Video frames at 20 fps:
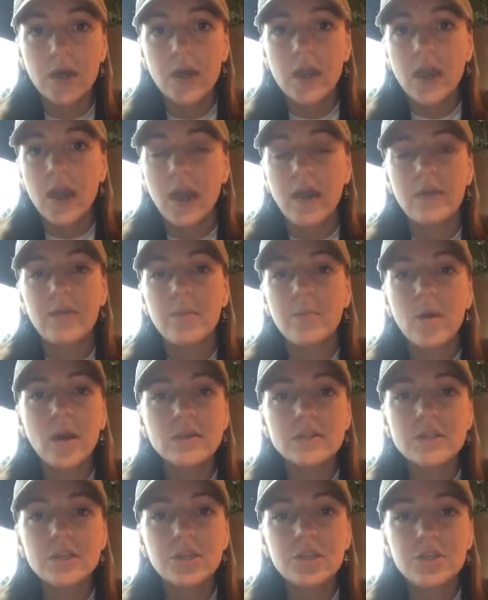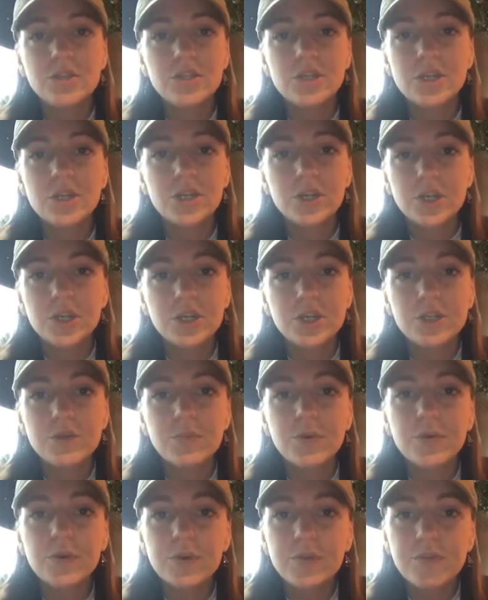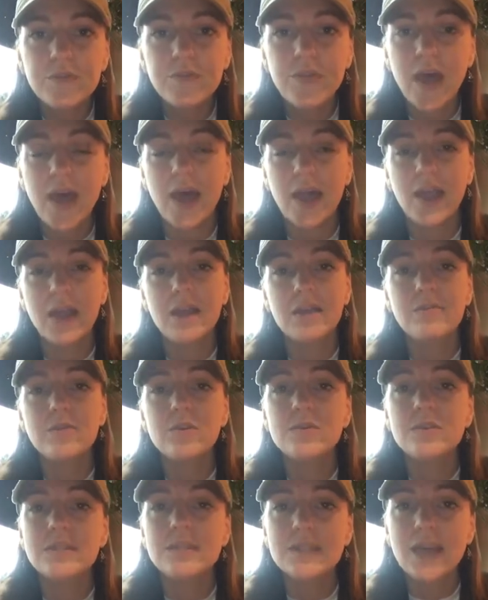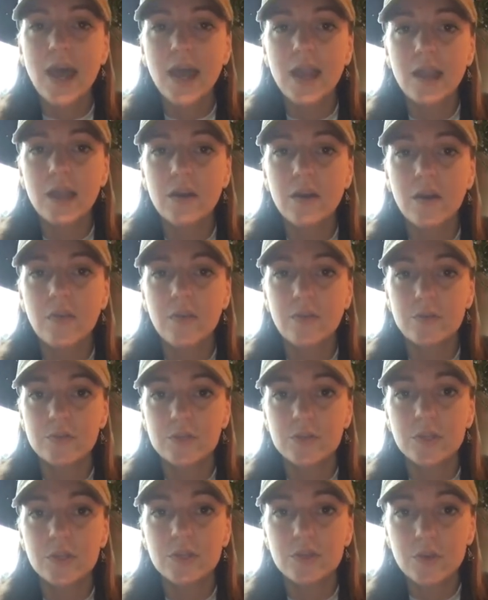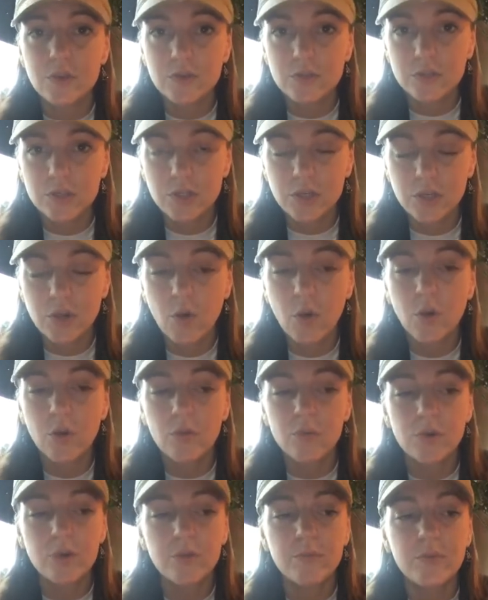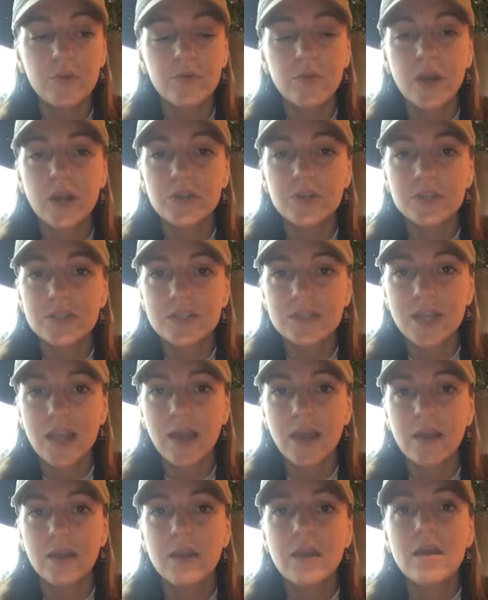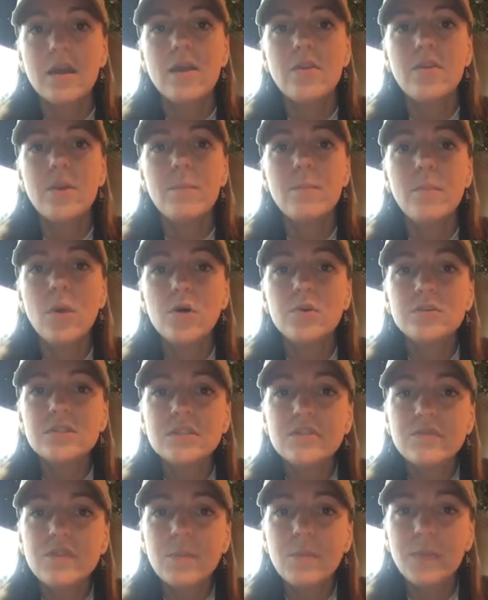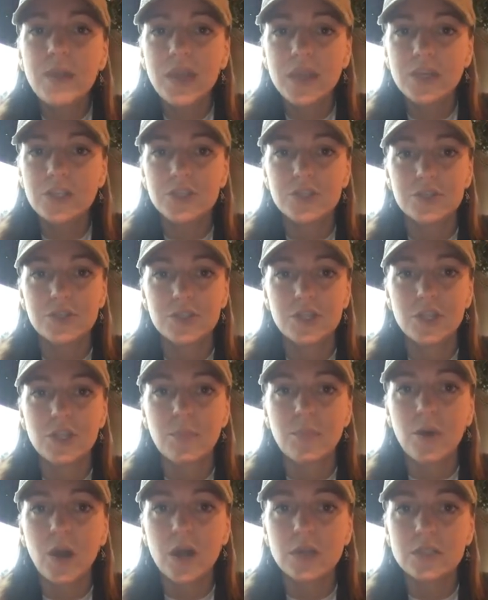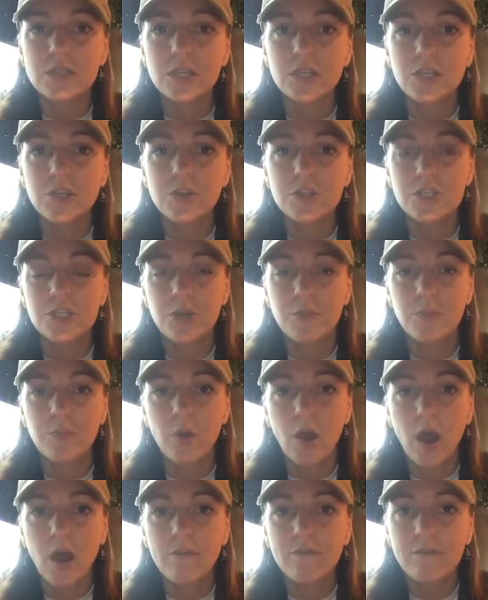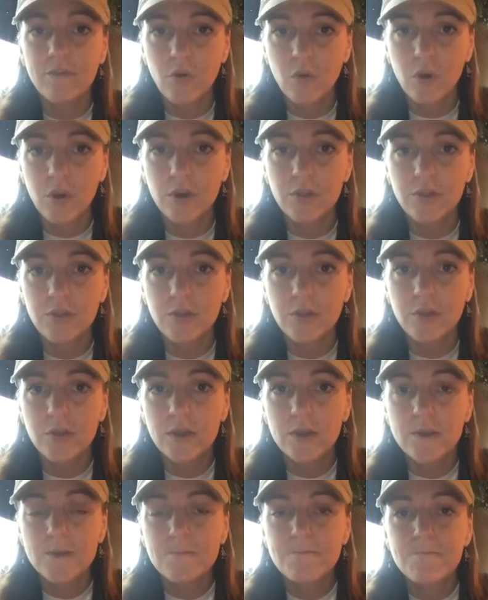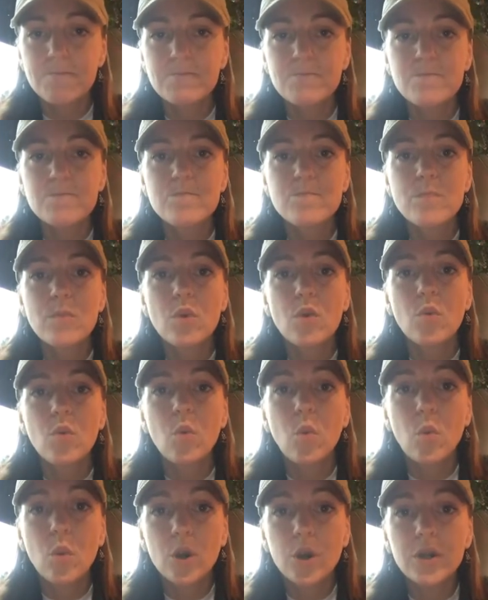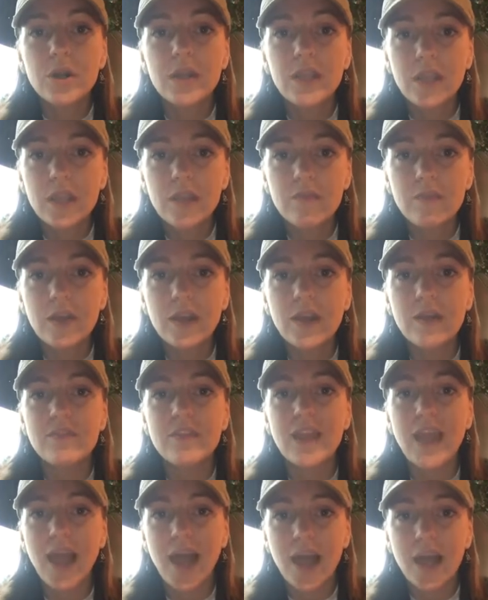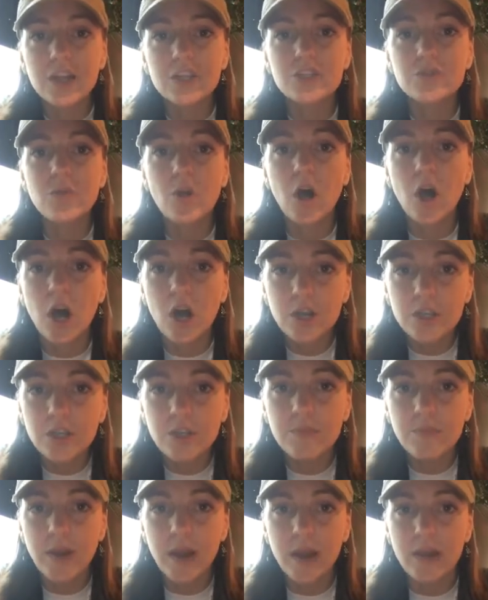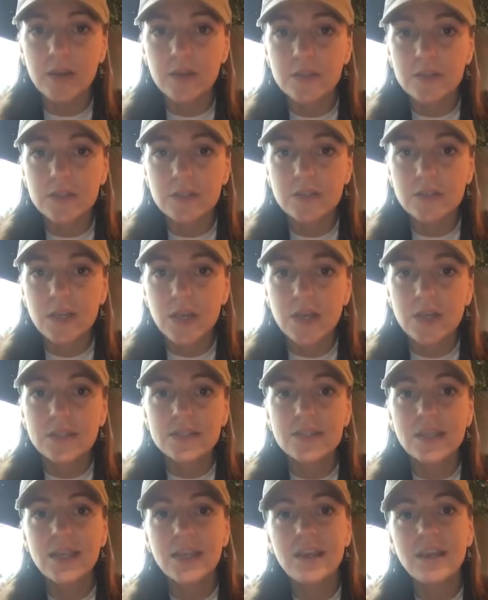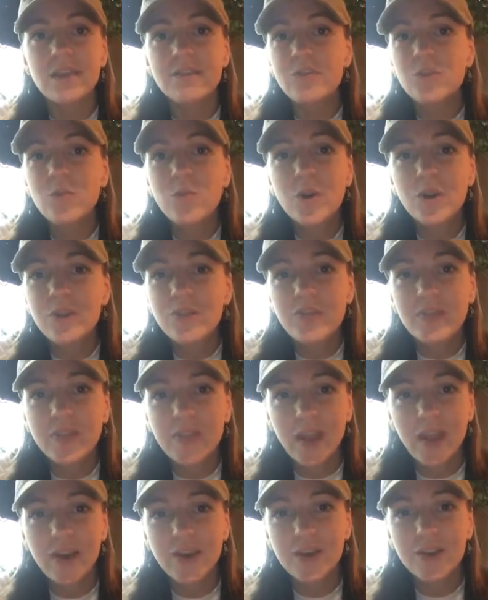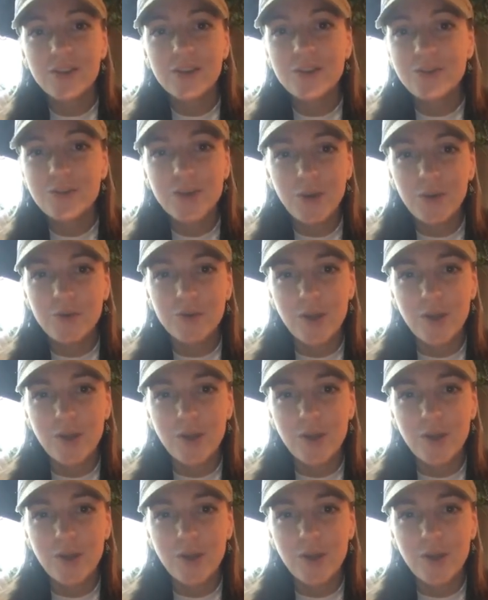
And the prosecution couldn't prove that. And if you sat in on the courtroom, you would understand that most of the pictures that the prosecution brought forth weren't even of the actual occupiers. See, if you weren't there, you don't